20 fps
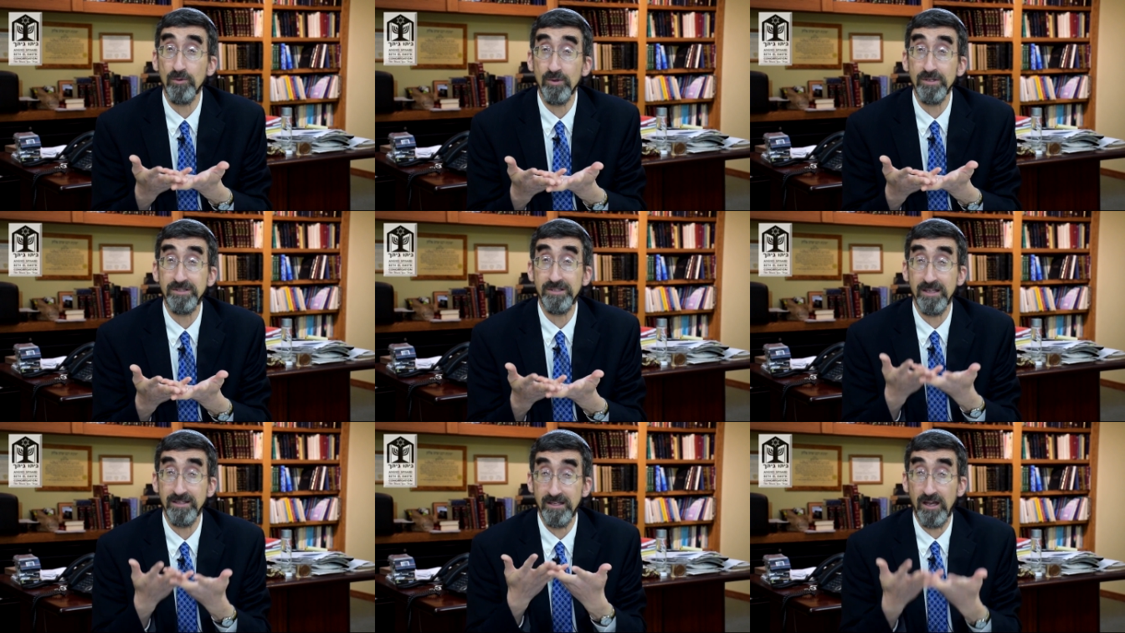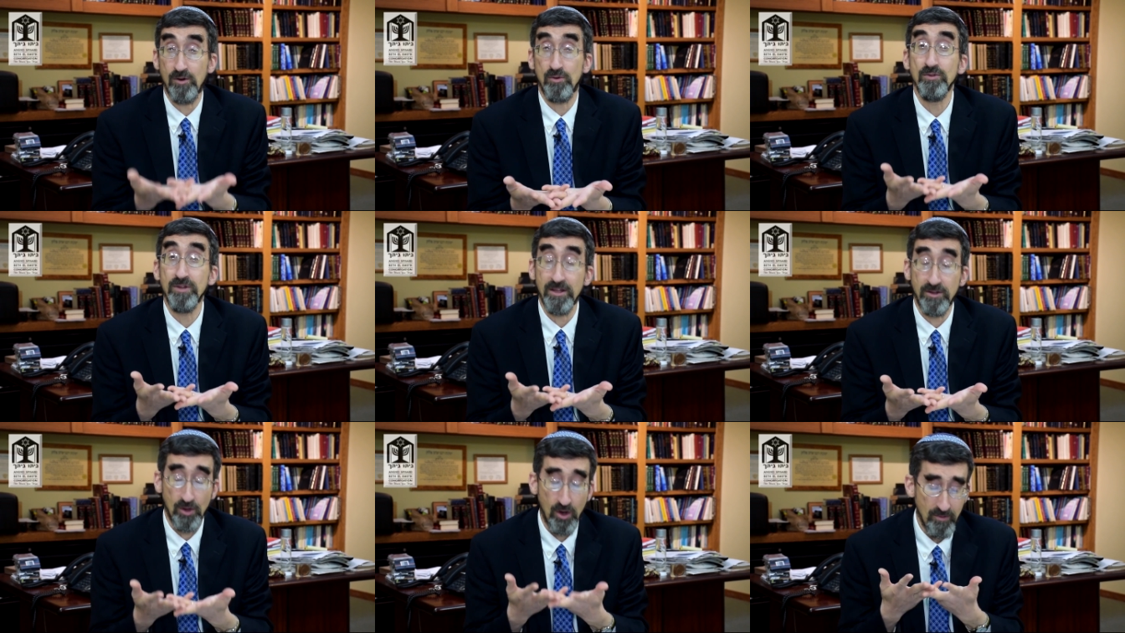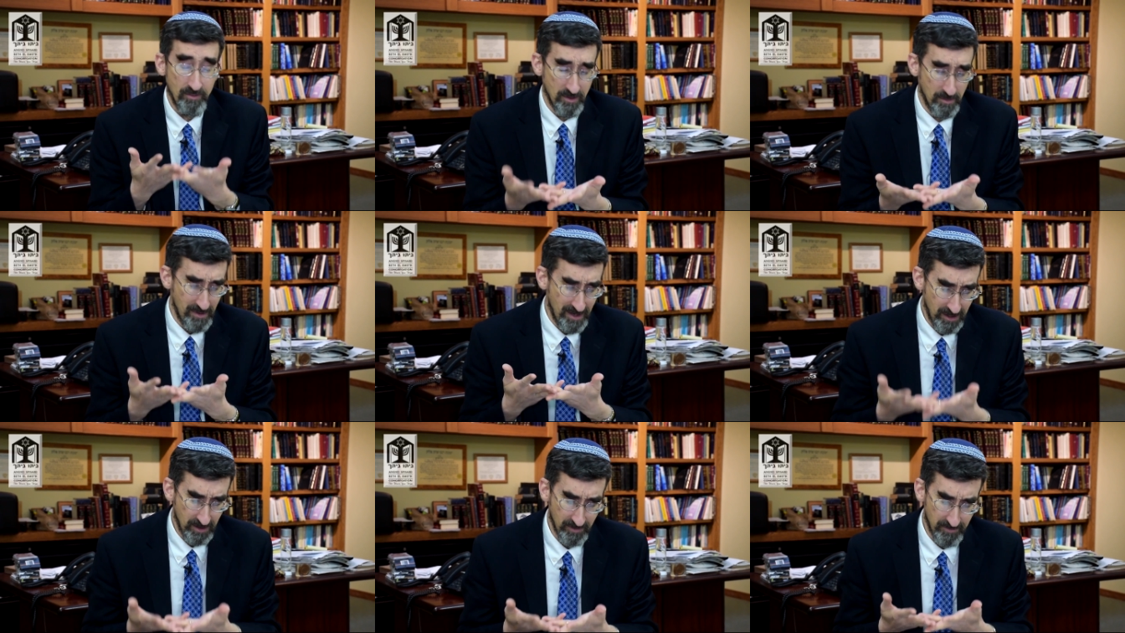would say Zachula Tov in the
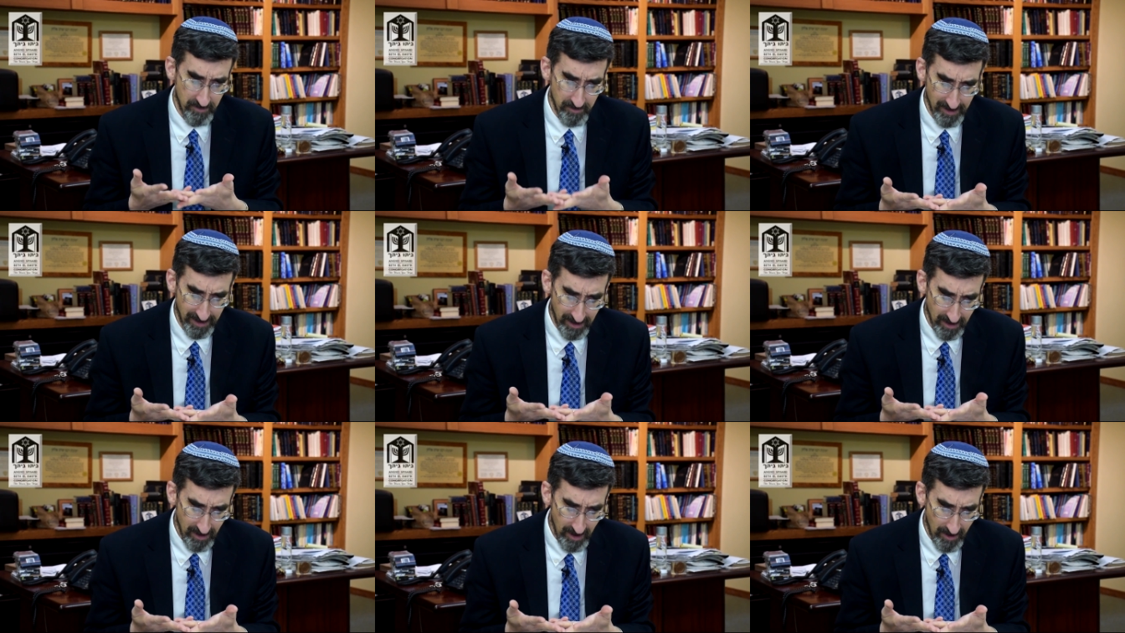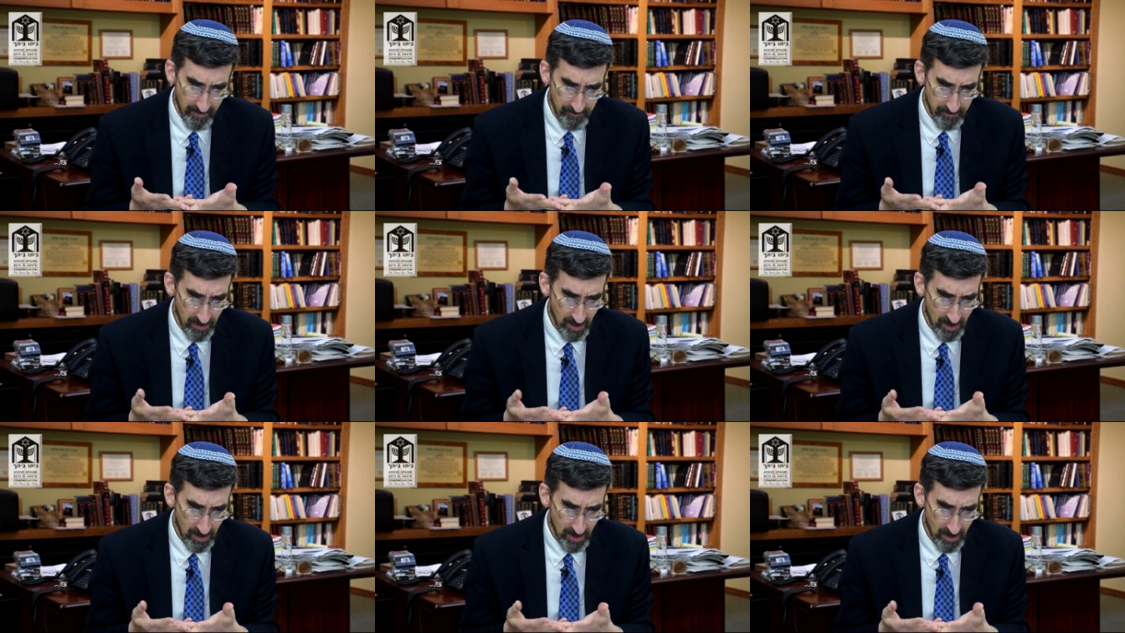middle of the Megillah?